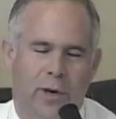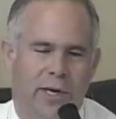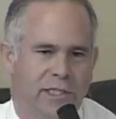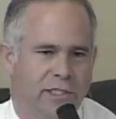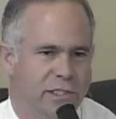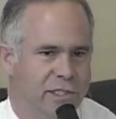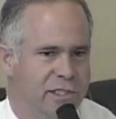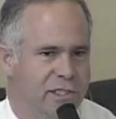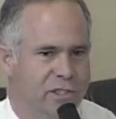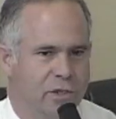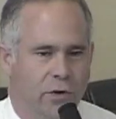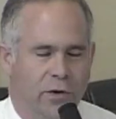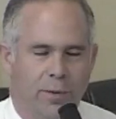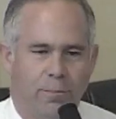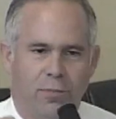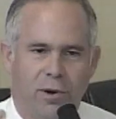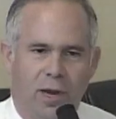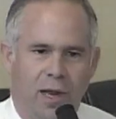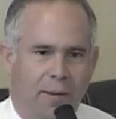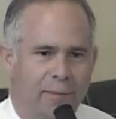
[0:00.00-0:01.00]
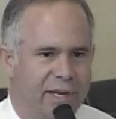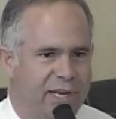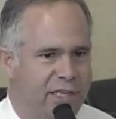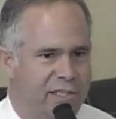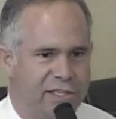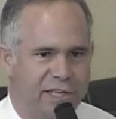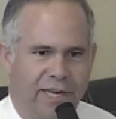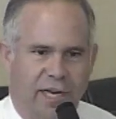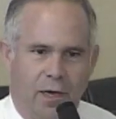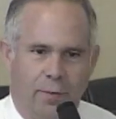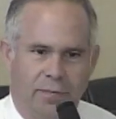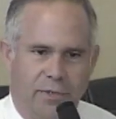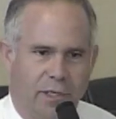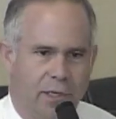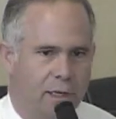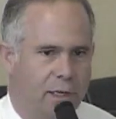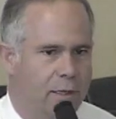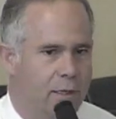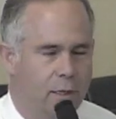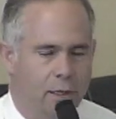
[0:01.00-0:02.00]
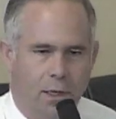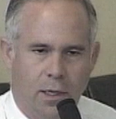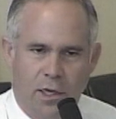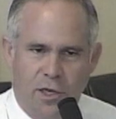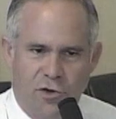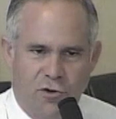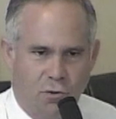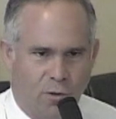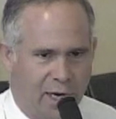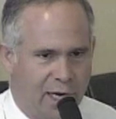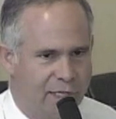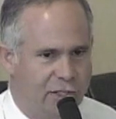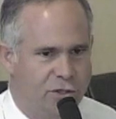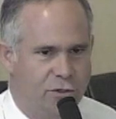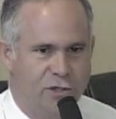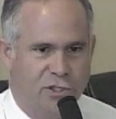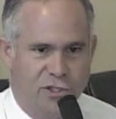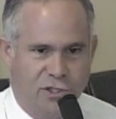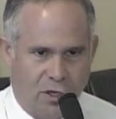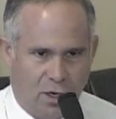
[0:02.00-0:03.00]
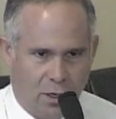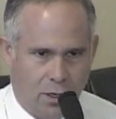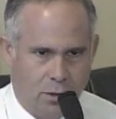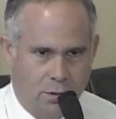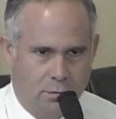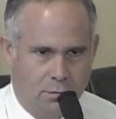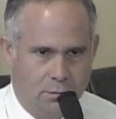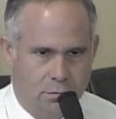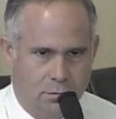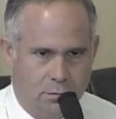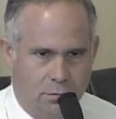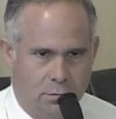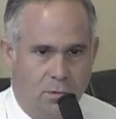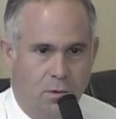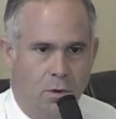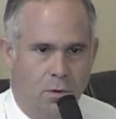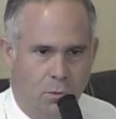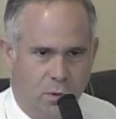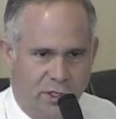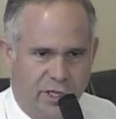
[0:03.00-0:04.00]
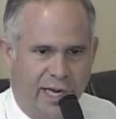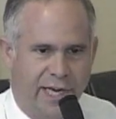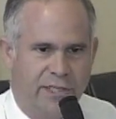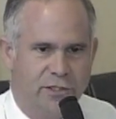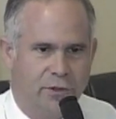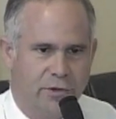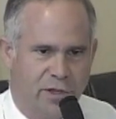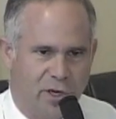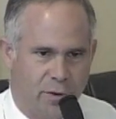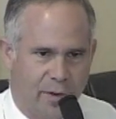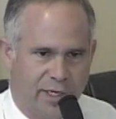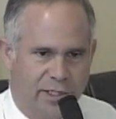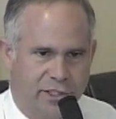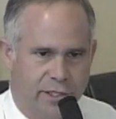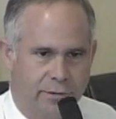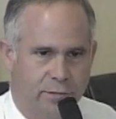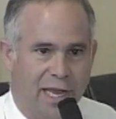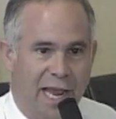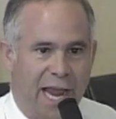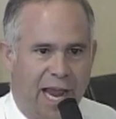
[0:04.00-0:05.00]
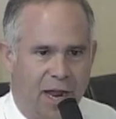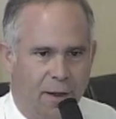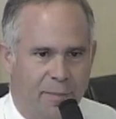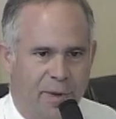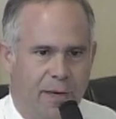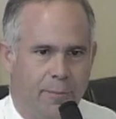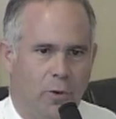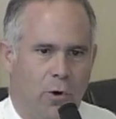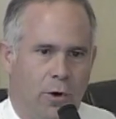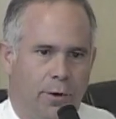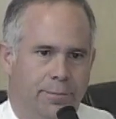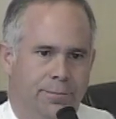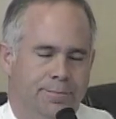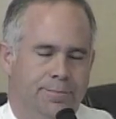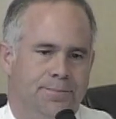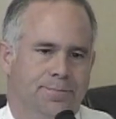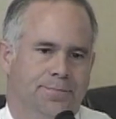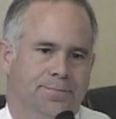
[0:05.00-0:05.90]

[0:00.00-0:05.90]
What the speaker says: of questions, so it probably doesn't help to try to stall. Would you answer the question? How many more?